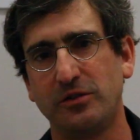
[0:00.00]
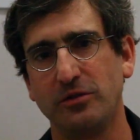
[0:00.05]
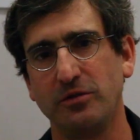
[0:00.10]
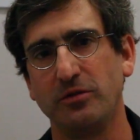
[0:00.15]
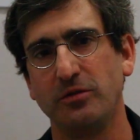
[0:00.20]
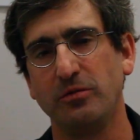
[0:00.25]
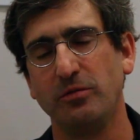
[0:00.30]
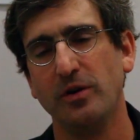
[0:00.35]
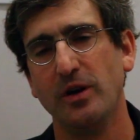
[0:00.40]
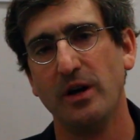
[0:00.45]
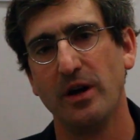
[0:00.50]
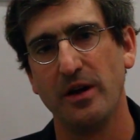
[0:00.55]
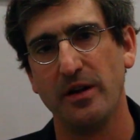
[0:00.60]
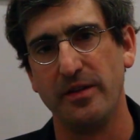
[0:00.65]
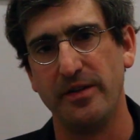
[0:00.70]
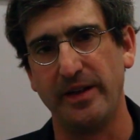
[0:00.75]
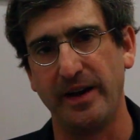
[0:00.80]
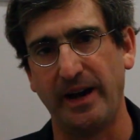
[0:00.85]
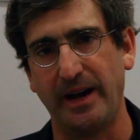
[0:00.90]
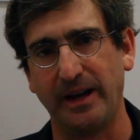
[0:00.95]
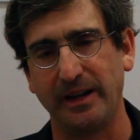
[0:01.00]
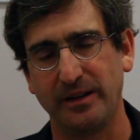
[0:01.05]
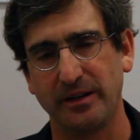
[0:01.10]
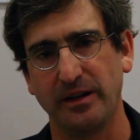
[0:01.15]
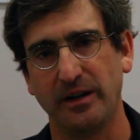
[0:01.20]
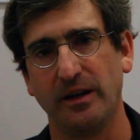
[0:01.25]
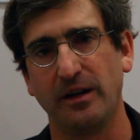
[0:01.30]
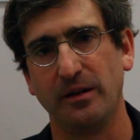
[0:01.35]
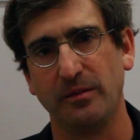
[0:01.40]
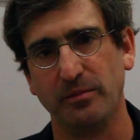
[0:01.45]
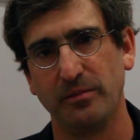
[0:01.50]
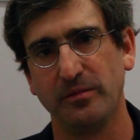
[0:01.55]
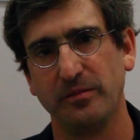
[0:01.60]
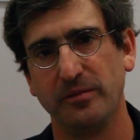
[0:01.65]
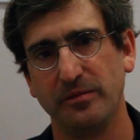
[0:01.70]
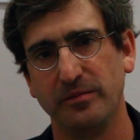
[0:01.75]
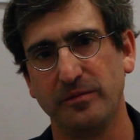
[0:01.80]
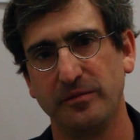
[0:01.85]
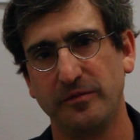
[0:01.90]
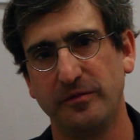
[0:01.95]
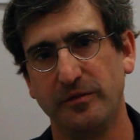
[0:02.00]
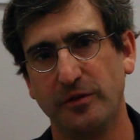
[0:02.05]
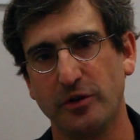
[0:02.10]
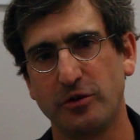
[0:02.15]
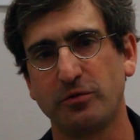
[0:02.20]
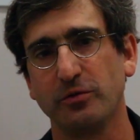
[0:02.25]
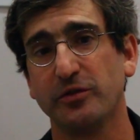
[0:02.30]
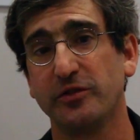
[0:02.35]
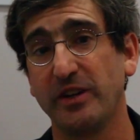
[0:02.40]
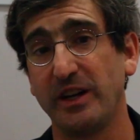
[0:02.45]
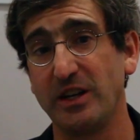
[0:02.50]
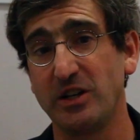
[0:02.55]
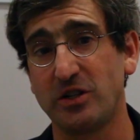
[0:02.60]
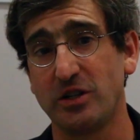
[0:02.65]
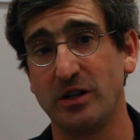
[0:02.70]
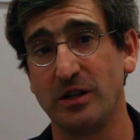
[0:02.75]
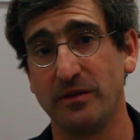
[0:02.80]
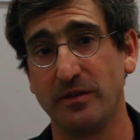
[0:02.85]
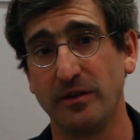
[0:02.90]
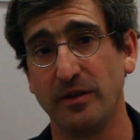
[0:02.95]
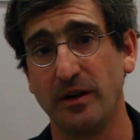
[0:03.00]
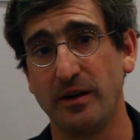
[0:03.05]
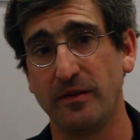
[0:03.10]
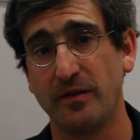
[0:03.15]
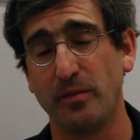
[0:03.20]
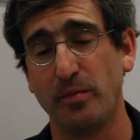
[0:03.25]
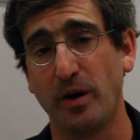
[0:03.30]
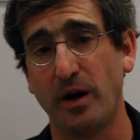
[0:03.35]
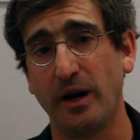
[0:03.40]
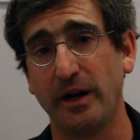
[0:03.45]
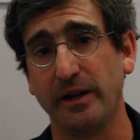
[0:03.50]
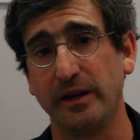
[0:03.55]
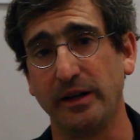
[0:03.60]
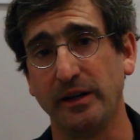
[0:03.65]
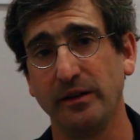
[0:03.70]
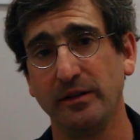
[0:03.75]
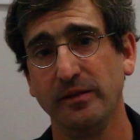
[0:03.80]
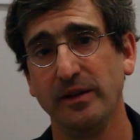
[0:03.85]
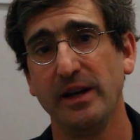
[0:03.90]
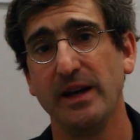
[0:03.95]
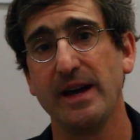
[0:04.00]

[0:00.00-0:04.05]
to that virtualization of a body.